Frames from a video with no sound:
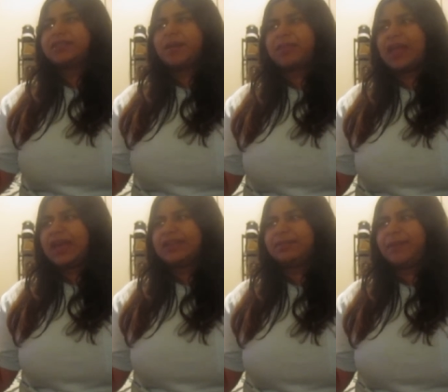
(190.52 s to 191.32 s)
something, I
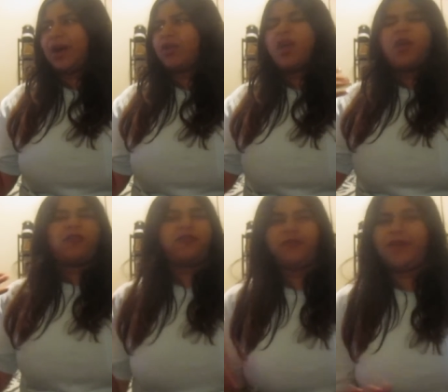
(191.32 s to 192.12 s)
guess, about
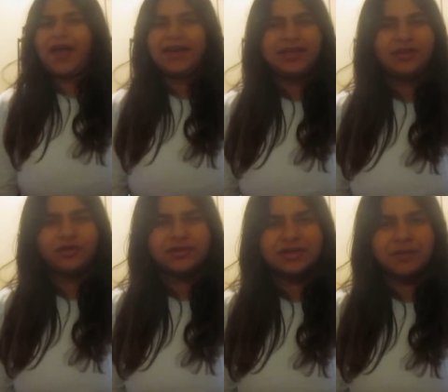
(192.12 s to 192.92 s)
fighting
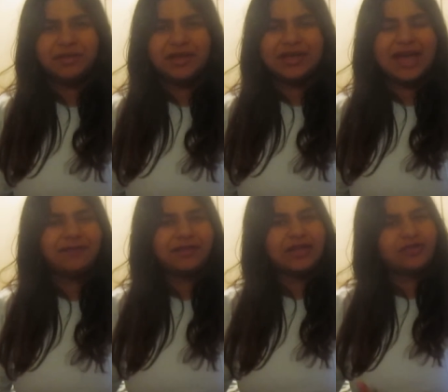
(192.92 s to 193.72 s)
or something and
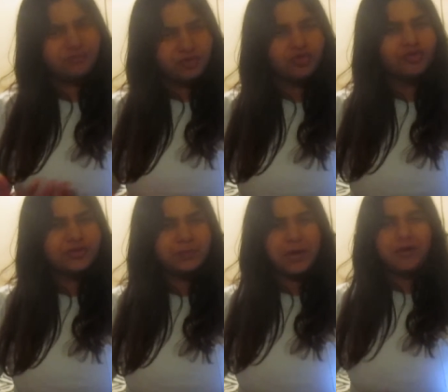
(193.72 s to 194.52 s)
having like true
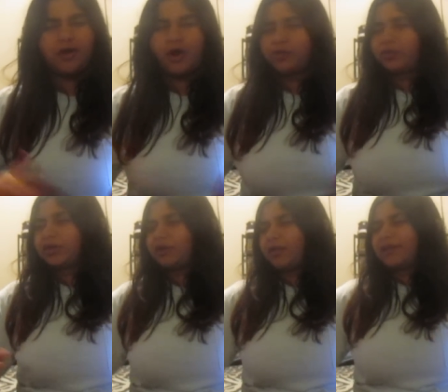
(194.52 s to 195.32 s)
spirit, hard
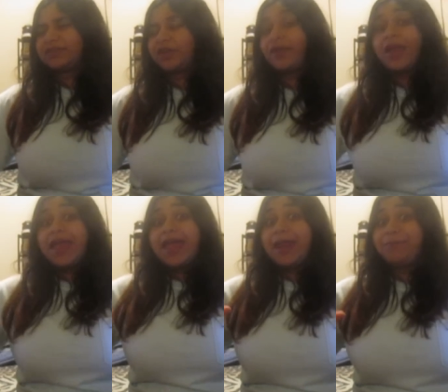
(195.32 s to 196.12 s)
work and all that stuff.
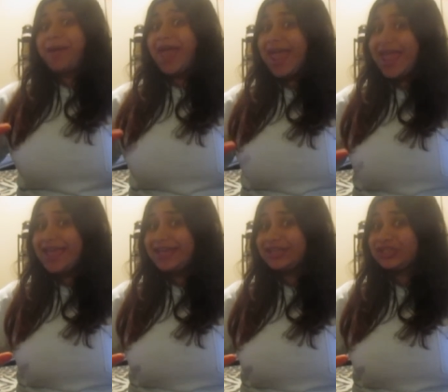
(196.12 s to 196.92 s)
And
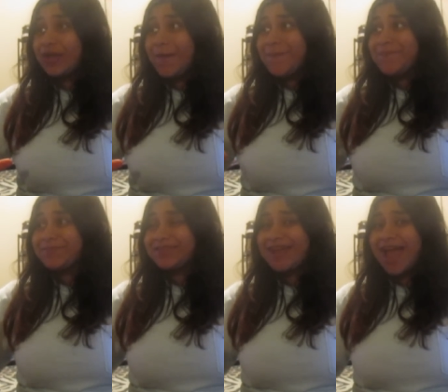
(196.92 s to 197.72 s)
Paige
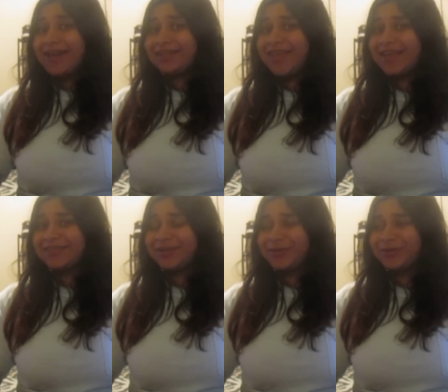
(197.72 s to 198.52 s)
kind of
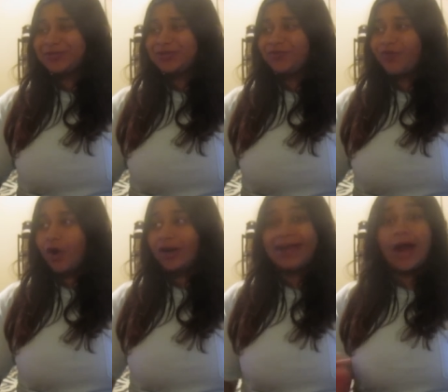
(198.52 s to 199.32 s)
takes it a little too
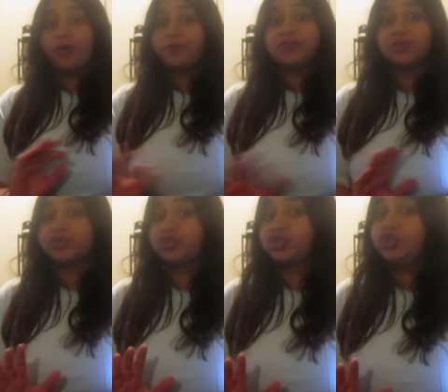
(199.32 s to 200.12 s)
far. And I don't know if this was
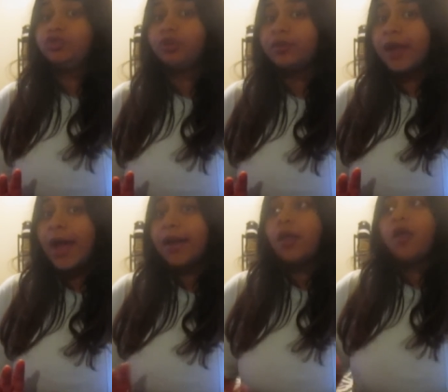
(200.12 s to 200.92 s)
a shoot or
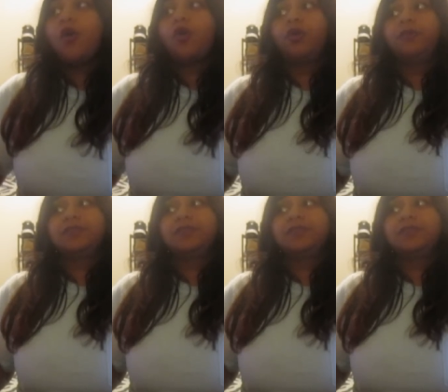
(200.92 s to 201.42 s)
not, or if